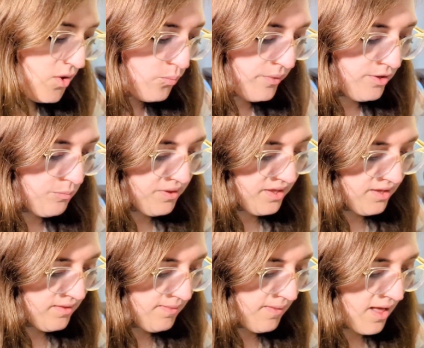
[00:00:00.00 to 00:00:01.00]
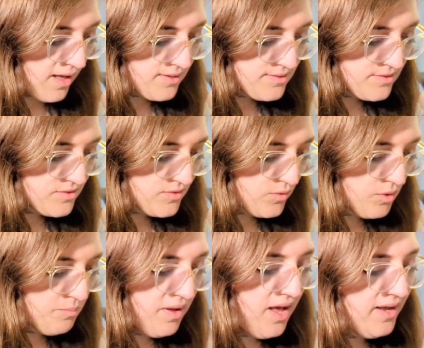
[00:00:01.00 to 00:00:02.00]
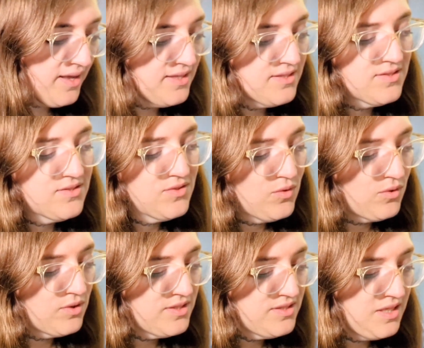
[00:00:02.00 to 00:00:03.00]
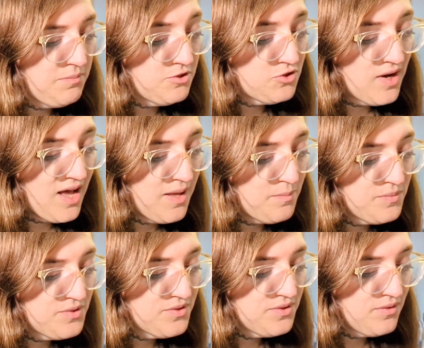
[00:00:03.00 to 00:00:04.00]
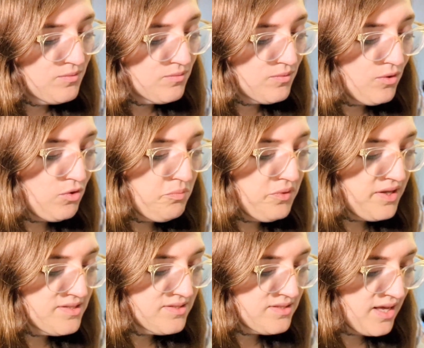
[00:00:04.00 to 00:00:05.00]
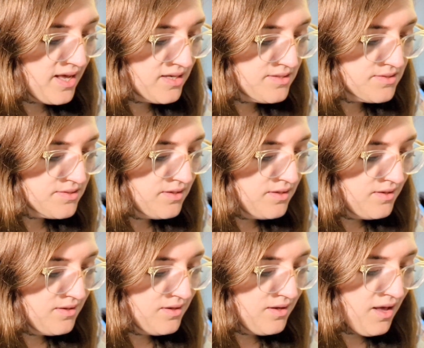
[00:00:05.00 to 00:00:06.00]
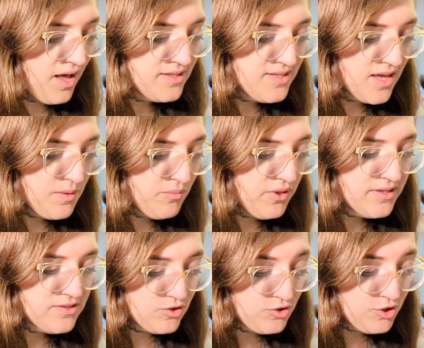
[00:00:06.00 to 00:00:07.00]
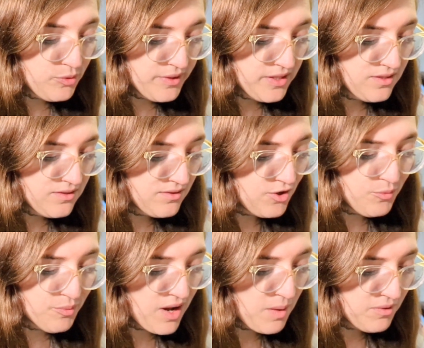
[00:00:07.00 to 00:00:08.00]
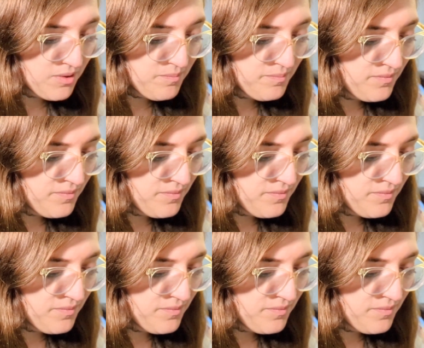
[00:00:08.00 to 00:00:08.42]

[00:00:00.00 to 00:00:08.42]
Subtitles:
When you pick locks or pockets or disable traps, roll plus dex. On a 10 plus, you do it, no problem.